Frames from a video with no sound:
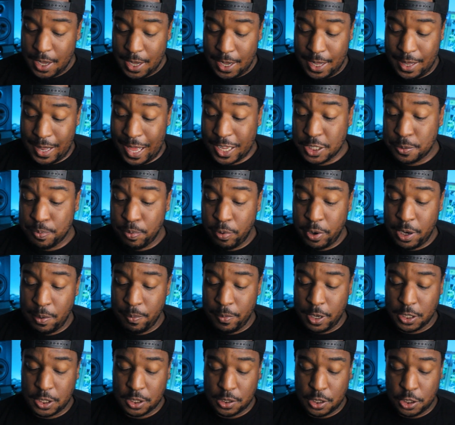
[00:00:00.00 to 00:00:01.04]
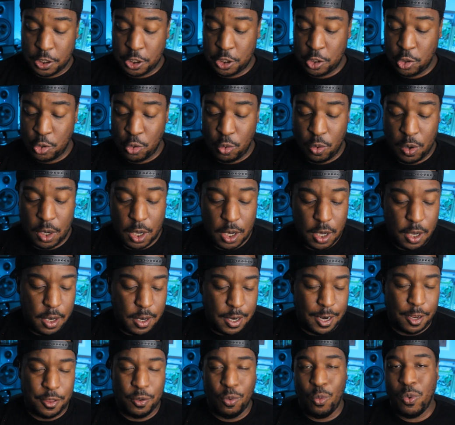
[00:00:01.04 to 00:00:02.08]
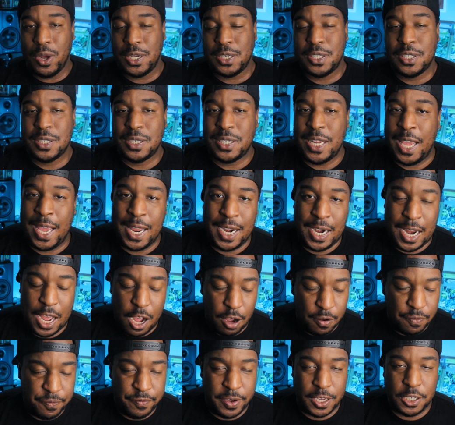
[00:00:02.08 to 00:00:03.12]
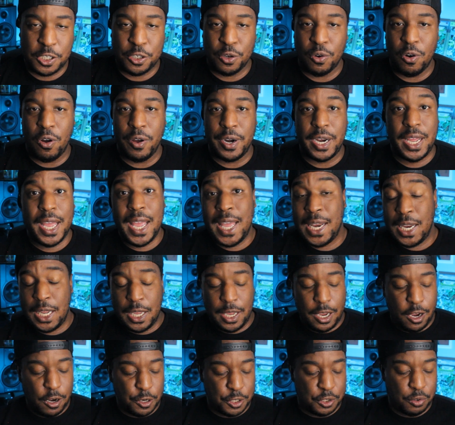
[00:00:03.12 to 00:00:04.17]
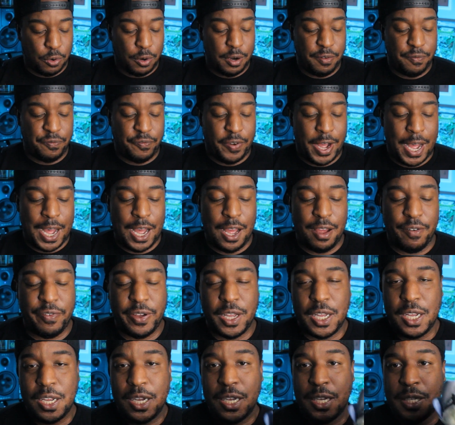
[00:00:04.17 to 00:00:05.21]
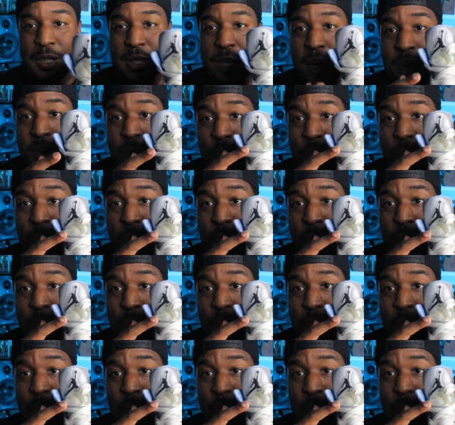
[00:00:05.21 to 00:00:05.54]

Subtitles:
And that's pretty much the shoe. Now, the one standout feature on any Air Jordan 5 is going